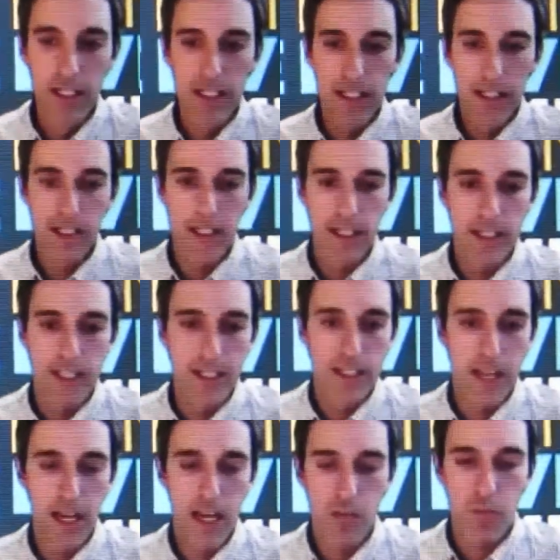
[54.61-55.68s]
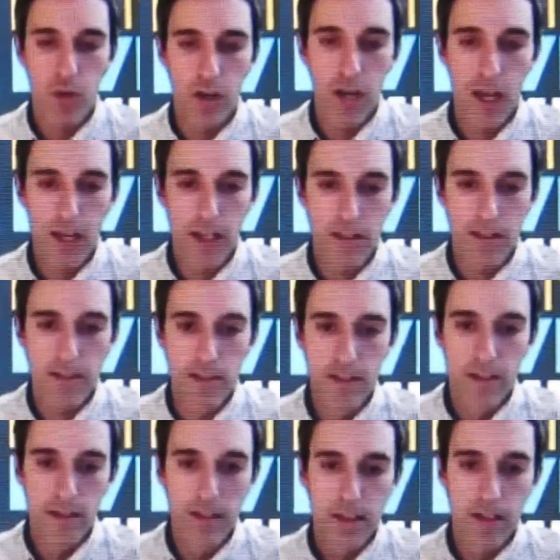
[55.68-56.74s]
And this dashboard has
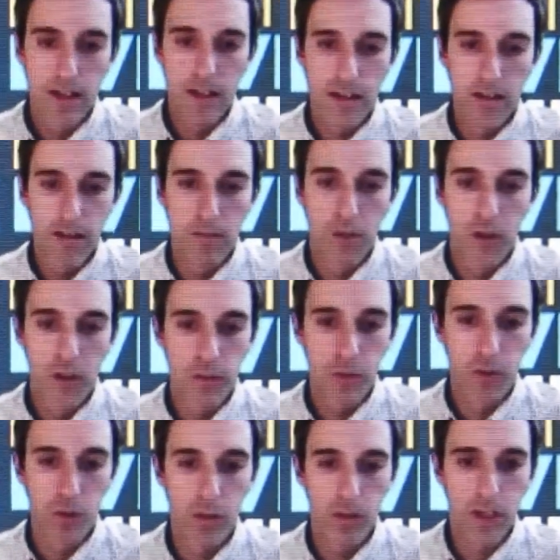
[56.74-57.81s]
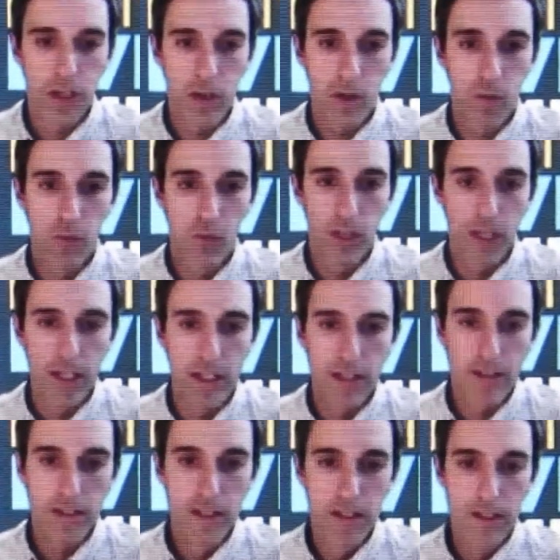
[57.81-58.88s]
multiple
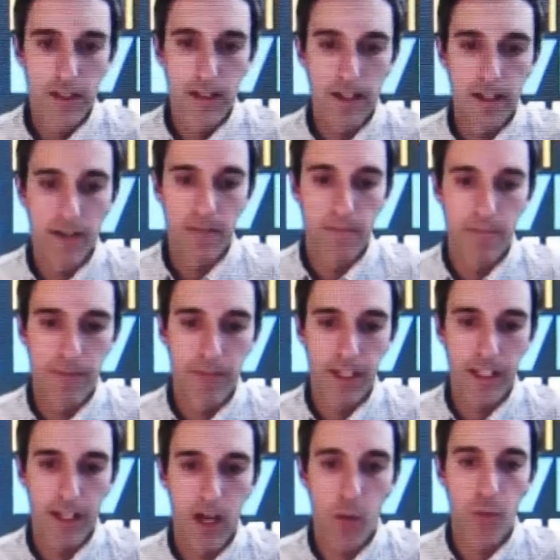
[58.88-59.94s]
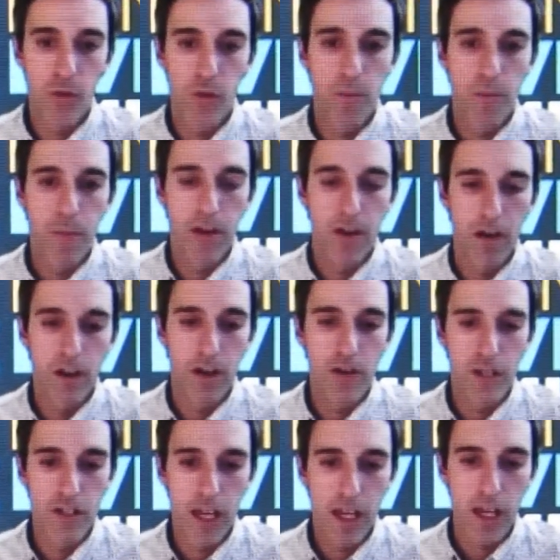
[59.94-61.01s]
overlays that can help you to better
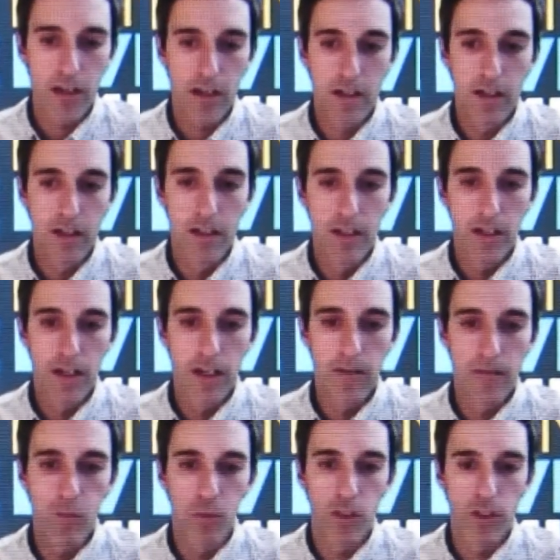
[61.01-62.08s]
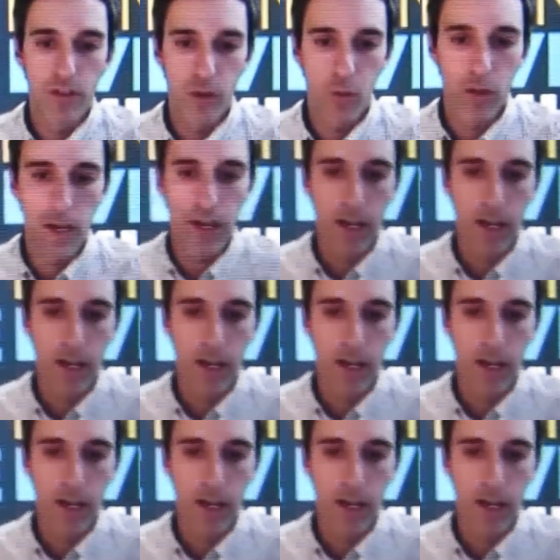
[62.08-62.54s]
understand what is going on.